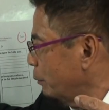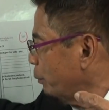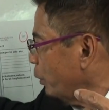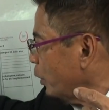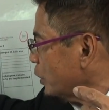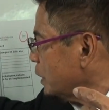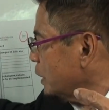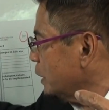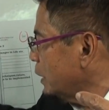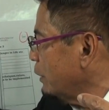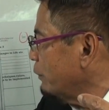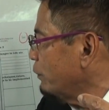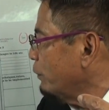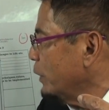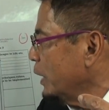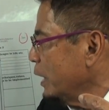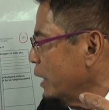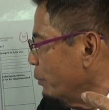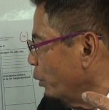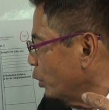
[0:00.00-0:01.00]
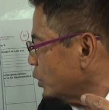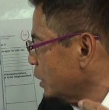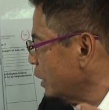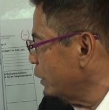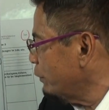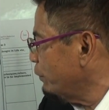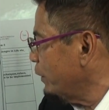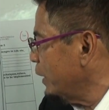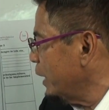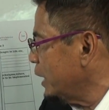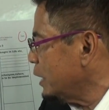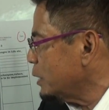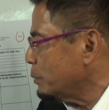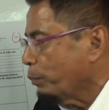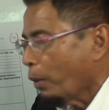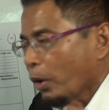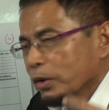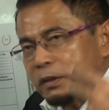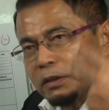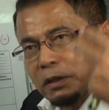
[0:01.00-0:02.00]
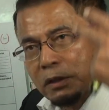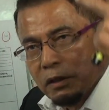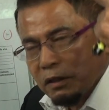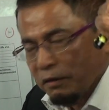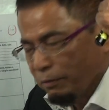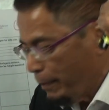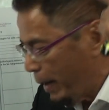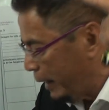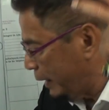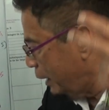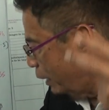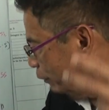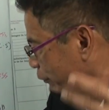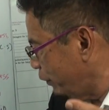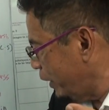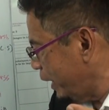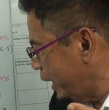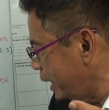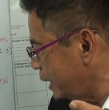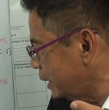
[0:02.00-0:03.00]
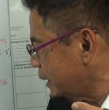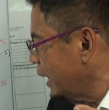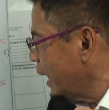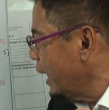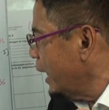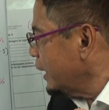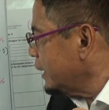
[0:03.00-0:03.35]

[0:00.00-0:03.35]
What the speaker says: positive emotional feelings, positive mental feelings,